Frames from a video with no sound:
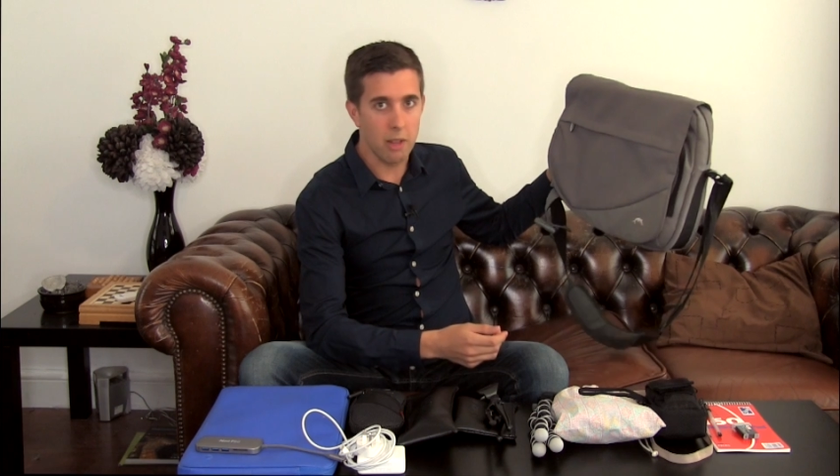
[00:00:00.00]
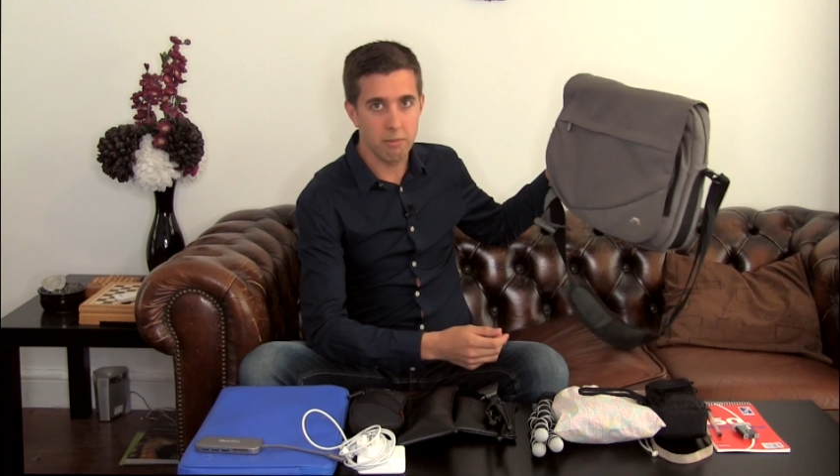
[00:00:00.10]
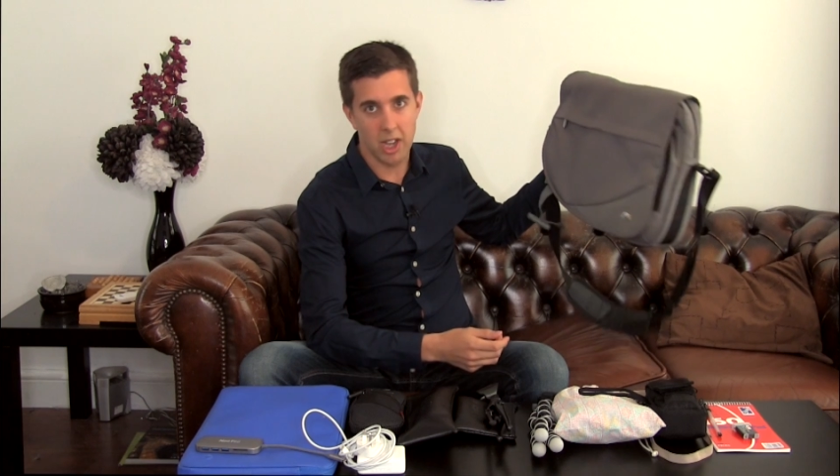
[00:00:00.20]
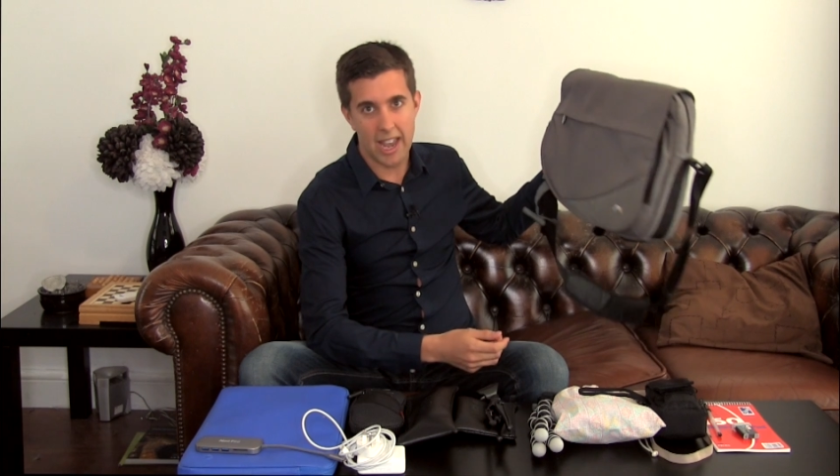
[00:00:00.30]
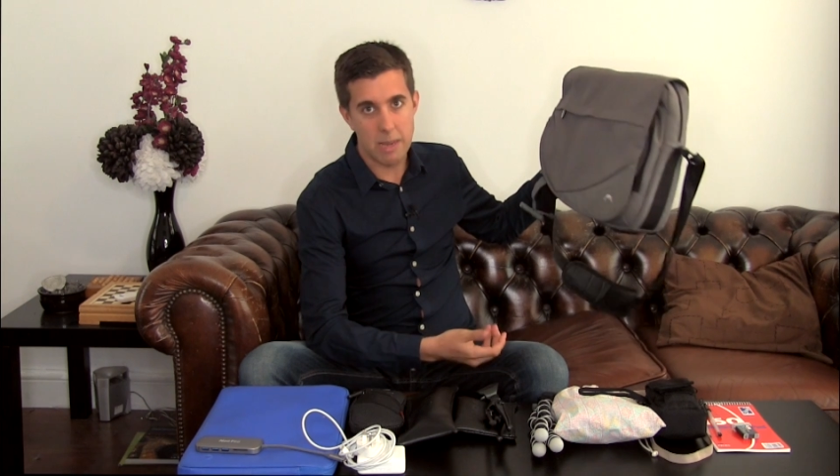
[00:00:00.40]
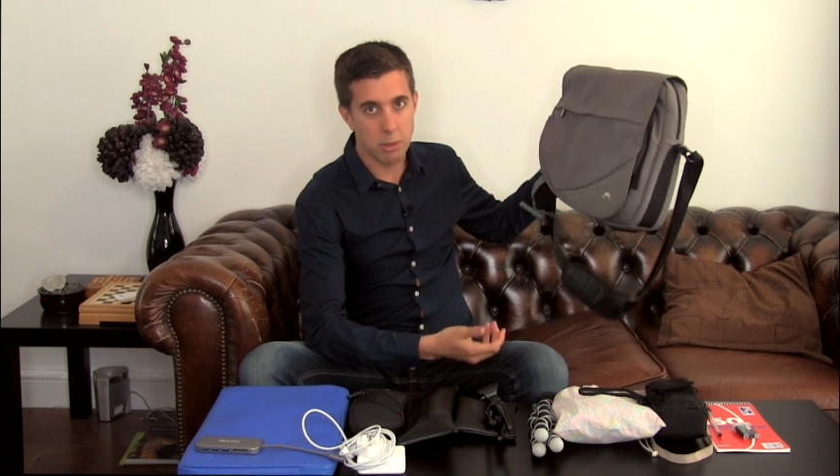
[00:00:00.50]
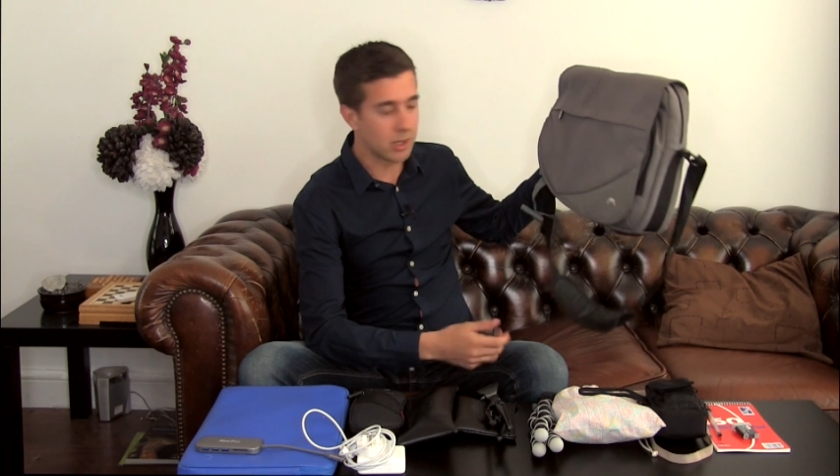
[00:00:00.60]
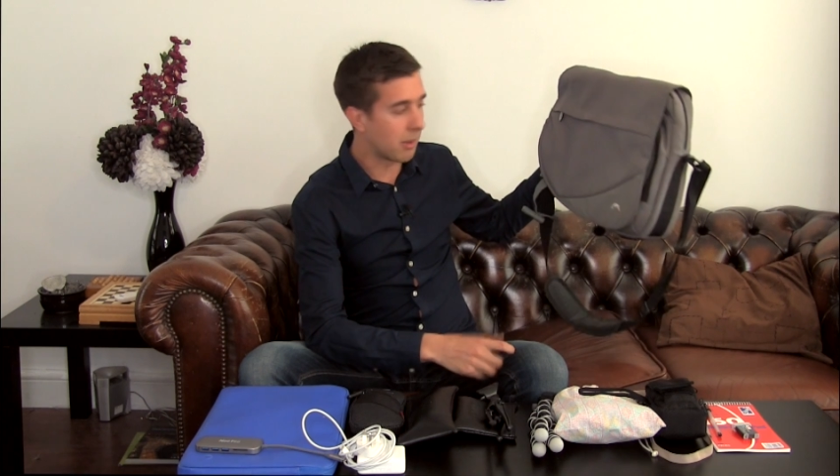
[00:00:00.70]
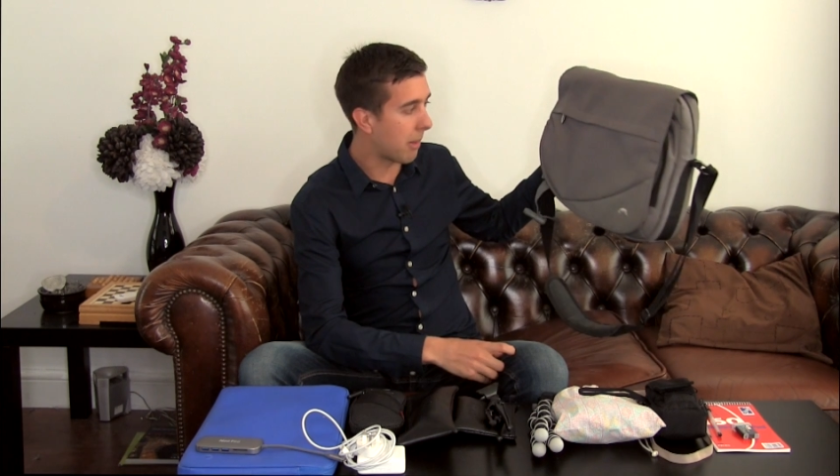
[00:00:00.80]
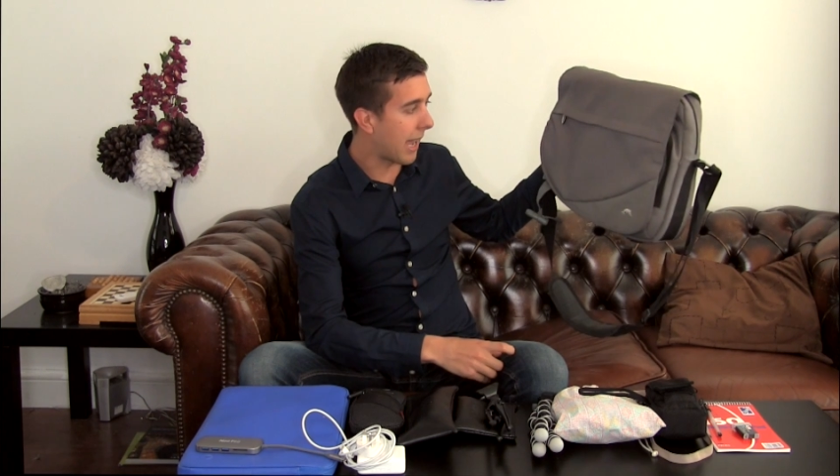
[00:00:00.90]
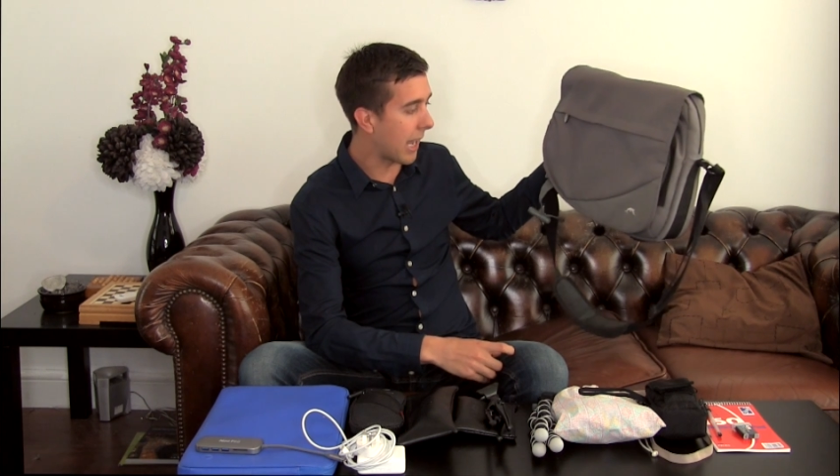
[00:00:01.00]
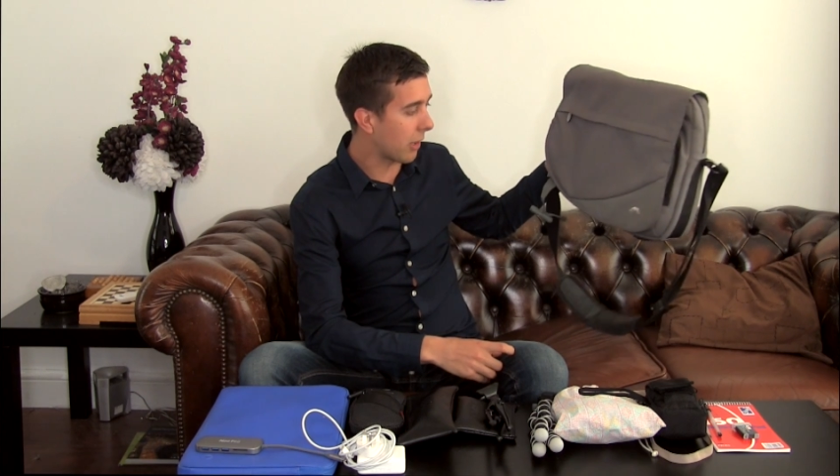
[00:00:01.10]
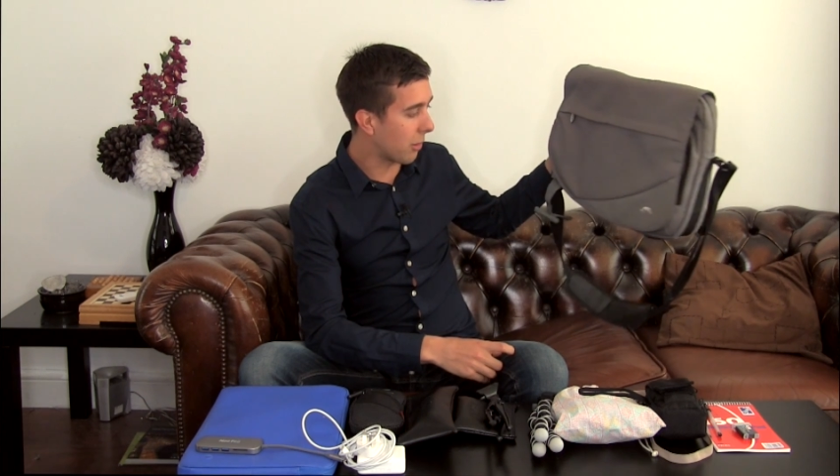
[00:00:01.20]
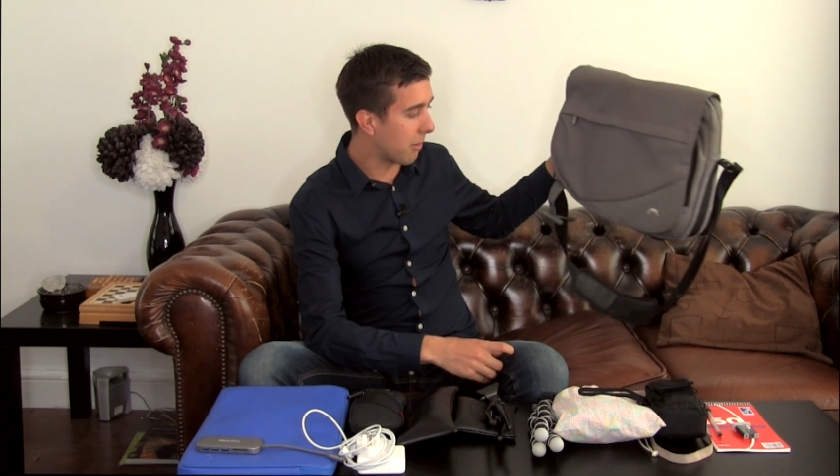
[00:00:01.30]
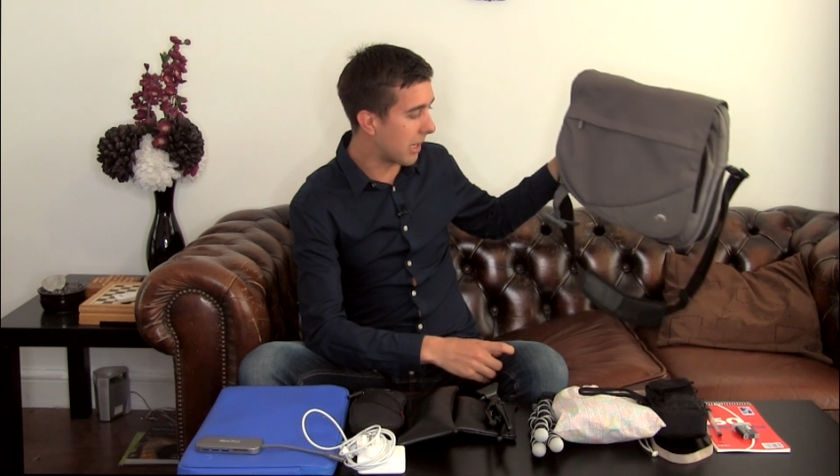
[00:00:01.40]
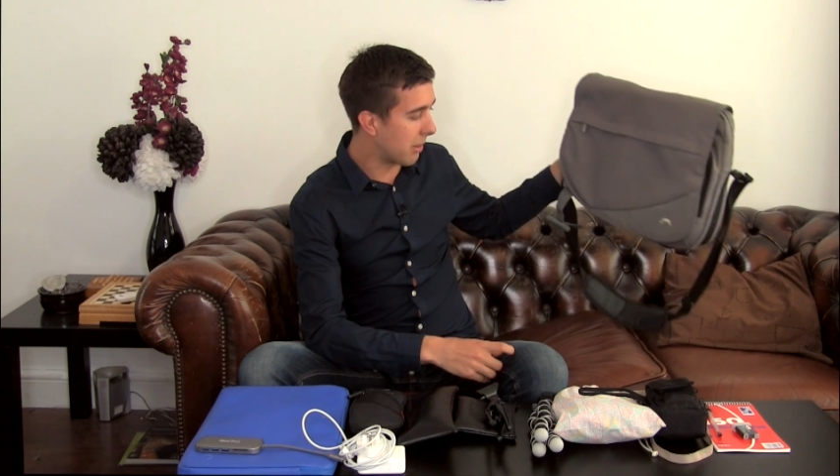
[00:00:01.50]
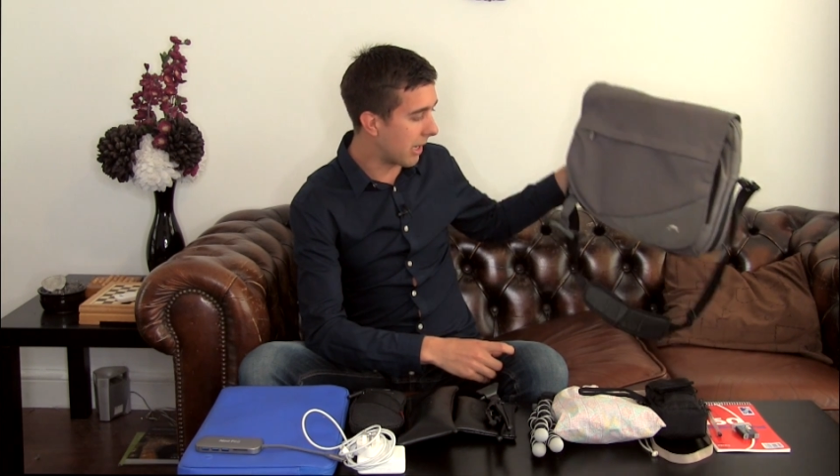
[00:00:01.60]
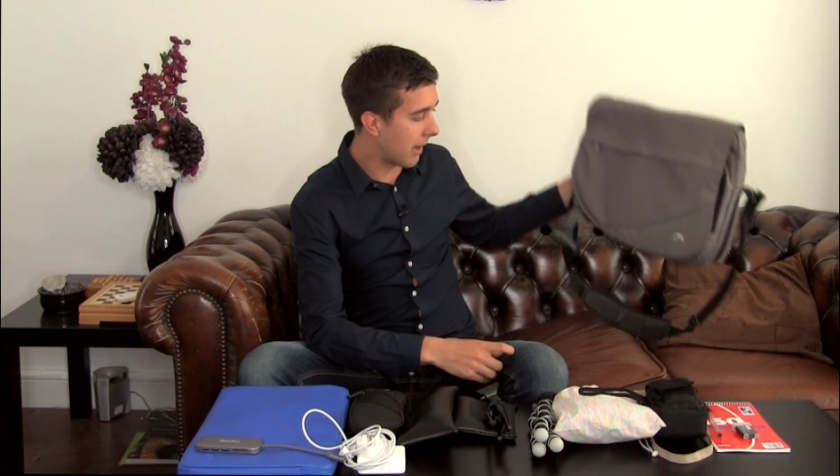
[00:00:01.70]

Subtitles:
like Ableton bag or maybe